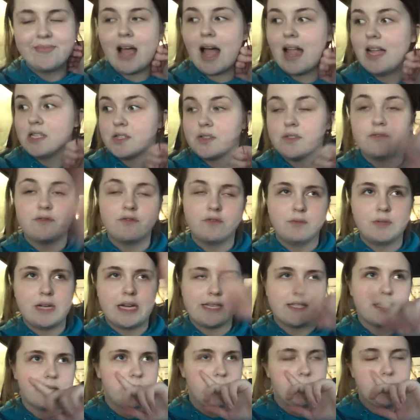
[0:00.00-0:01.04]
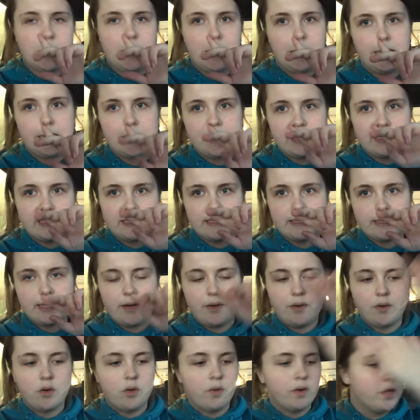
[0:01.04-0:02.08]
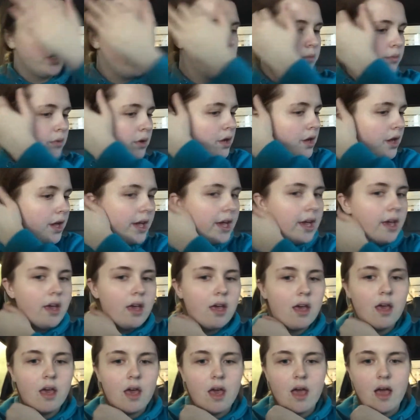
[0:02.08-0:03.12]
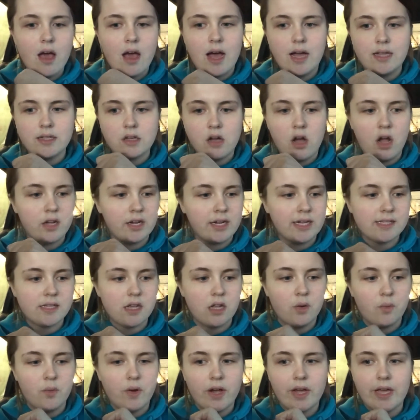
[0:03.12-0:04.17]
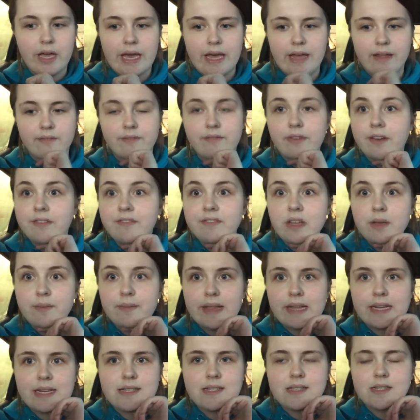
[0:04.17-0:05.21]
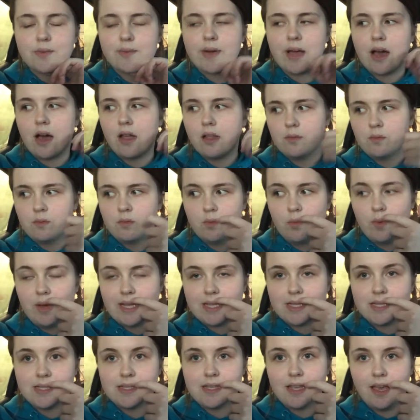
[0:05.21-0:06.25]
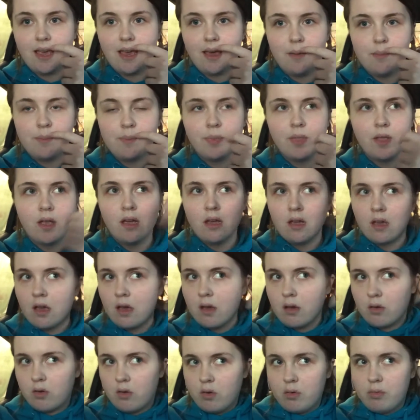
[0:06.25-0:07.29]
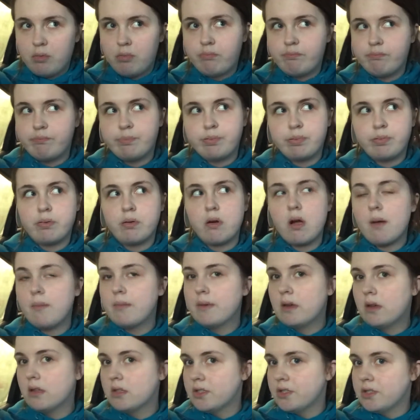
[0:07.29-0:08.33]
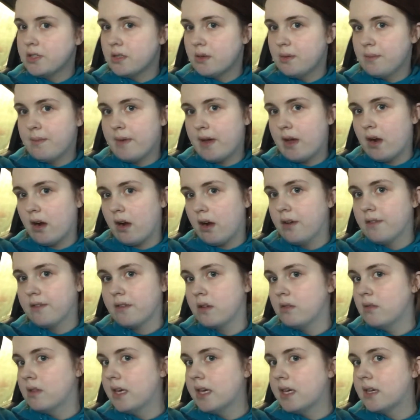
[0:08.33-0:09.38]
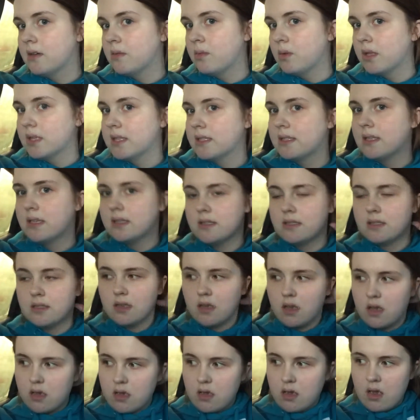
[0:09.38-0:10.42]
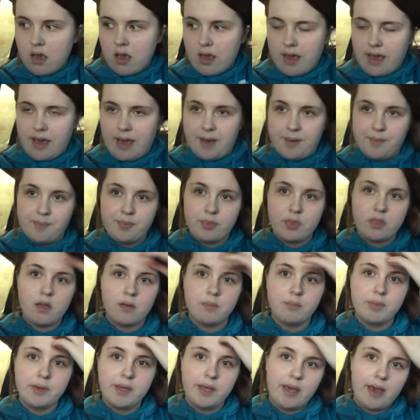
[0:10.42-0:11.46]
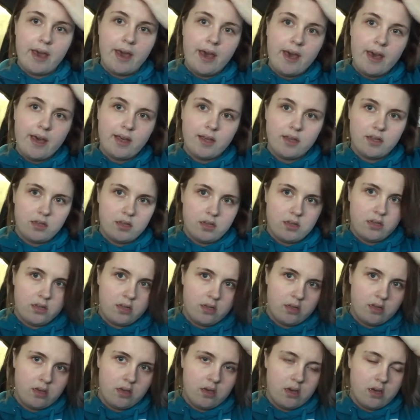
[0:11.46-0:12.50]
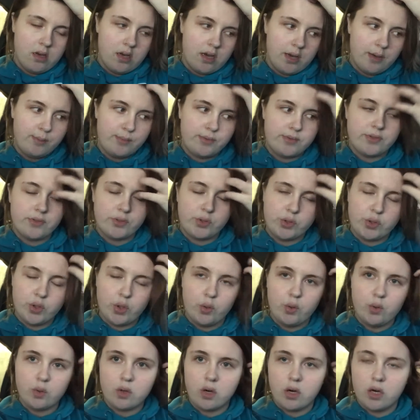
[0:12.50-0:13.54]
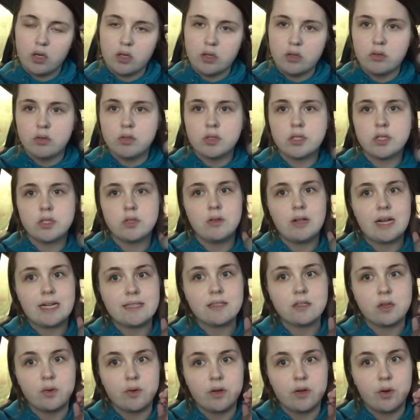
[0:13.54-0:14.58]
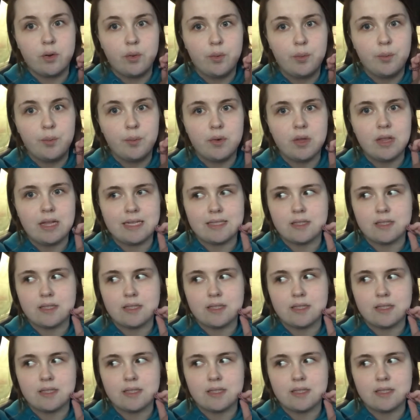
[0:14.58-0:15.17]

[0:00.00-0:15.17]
And it's from Tesco's. So going home now and Connor gets out of work in 50 minutes, so we can't wait to see him. Probably gonna do something in my hair though, like what is this? But yeah, I'm so cold, so let's get home.